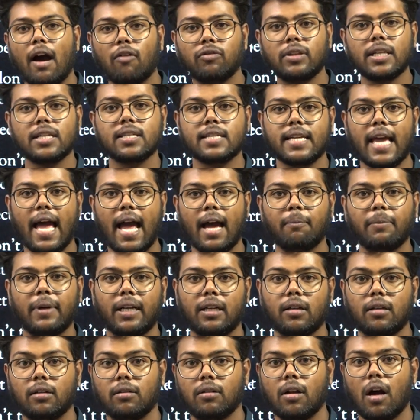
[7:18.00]
have this habit.
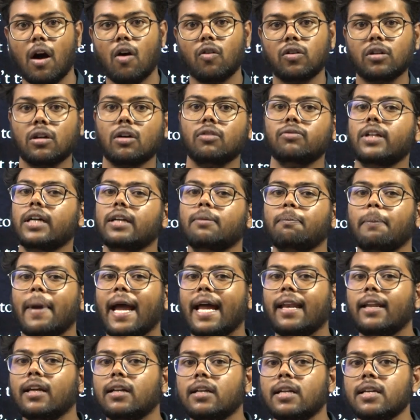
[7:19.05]
Out of that
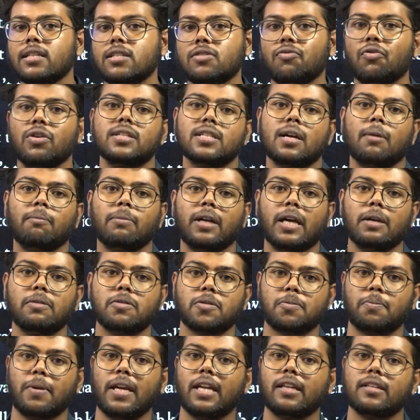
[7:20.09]
panicness, we sometimes
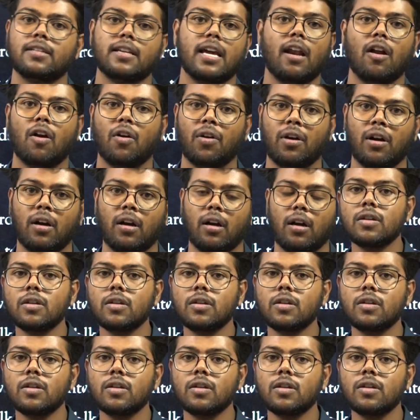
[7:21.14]
speak a lot.